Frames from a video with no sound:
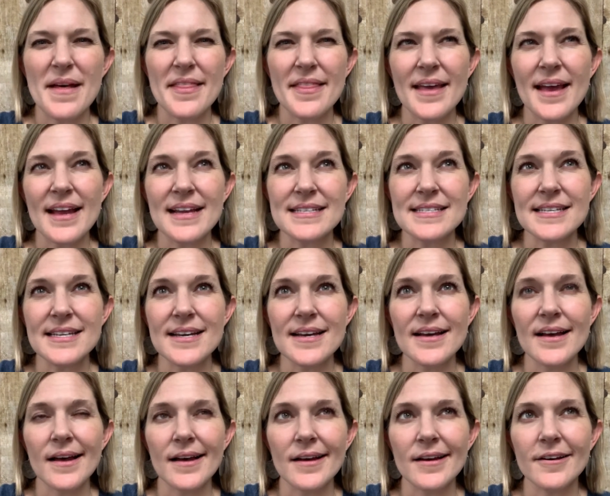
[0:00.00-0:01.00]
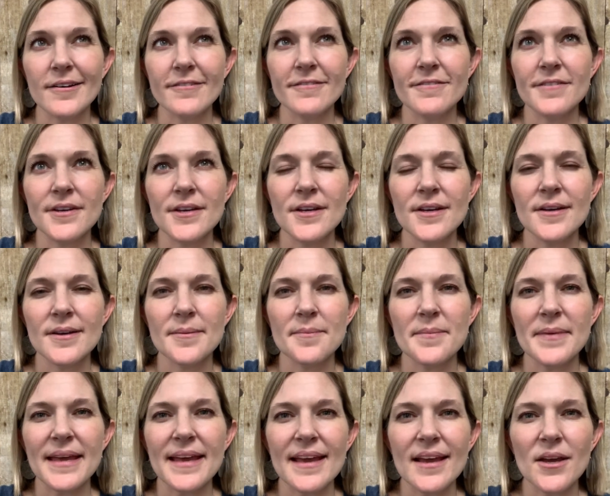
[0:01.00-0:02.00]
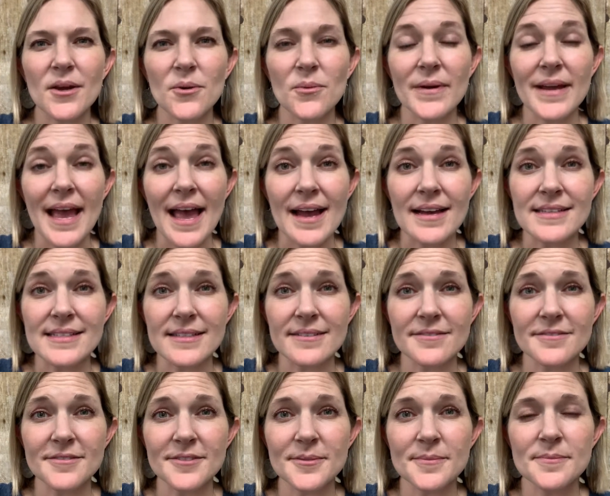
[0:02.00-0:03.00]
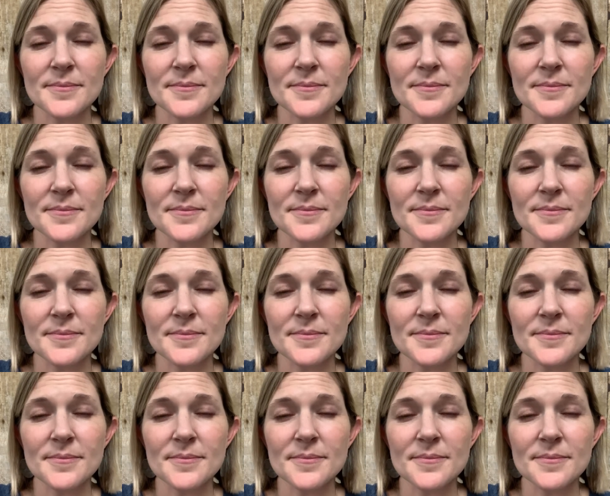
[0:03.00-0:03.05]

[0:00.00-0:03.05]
the idea of being reactive.